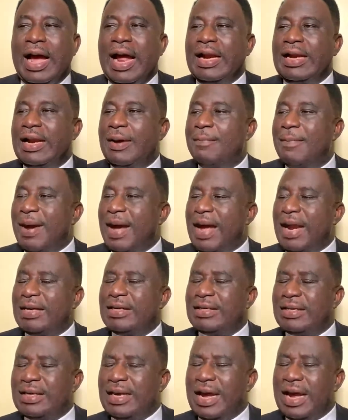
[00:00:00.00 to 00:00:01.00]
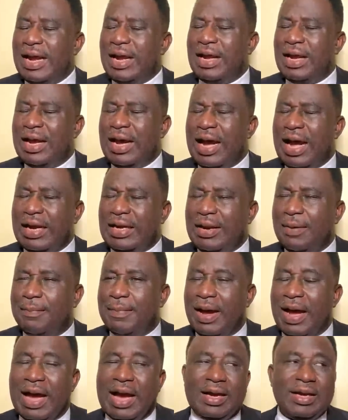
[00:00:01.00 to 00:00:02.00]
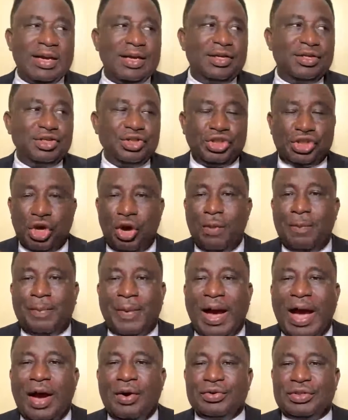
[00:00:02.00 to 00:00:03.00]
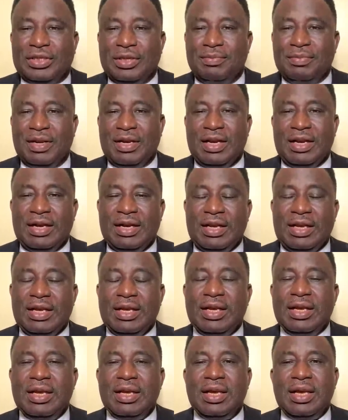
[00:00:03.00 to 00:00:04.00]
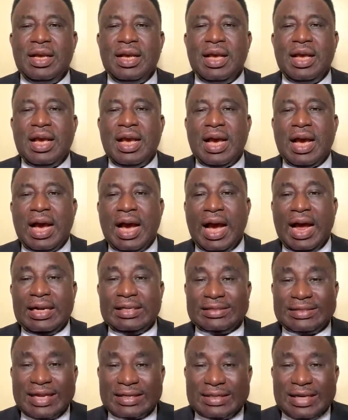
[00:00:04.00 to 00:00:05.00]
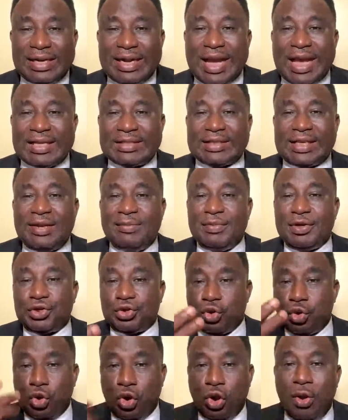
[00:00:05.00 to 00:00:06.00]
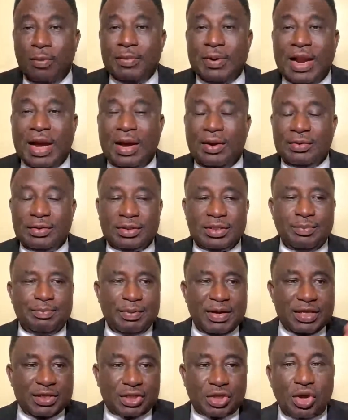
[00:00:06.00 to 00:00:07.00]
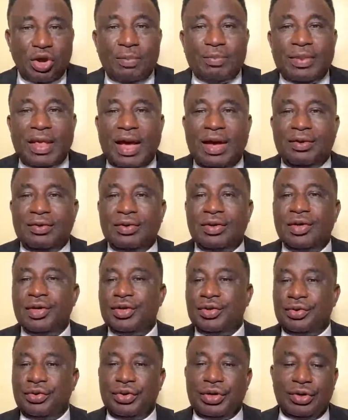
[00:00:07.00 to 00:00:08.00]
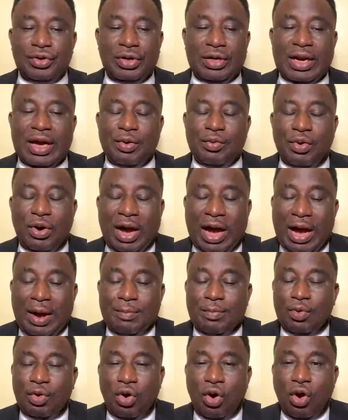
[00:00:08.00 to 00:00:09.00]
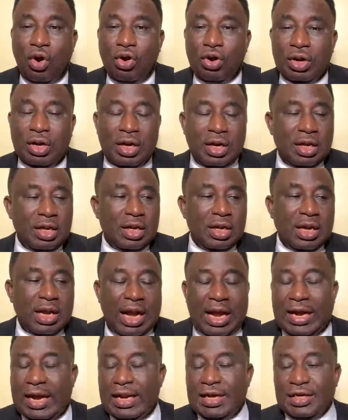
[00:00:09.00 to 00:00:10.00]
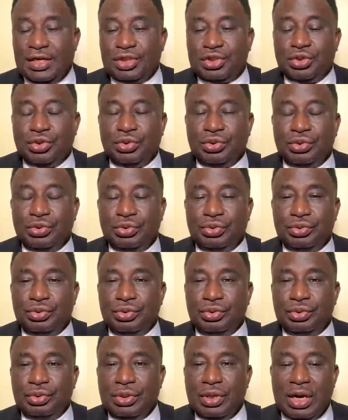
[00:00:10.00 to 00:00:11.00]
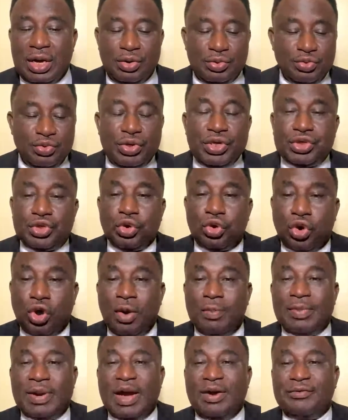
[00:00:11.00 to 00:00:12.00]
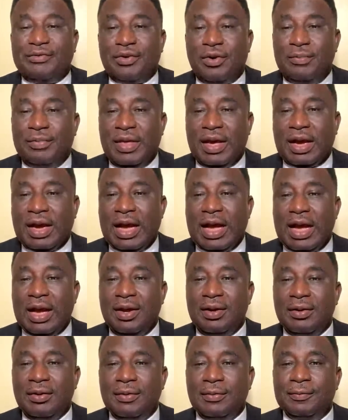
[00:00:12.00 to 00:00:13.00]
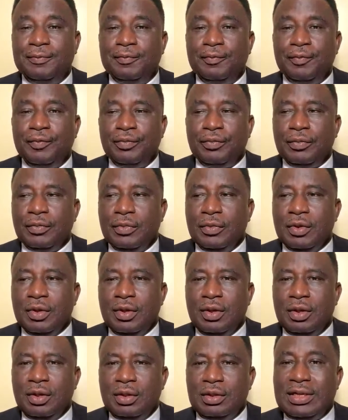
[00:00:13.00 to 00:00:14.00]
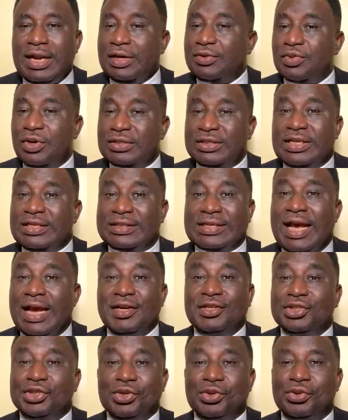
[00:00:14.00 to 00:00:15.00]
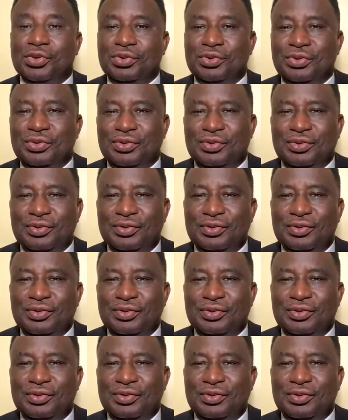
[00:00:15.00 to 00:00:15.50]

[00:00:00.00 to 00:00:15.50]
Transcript: And the man at the back jumped out immediately and started asking me to come down. He said, please come down. You know, in other words, I'm wrong and you need to come down from the car. That was a sideshow.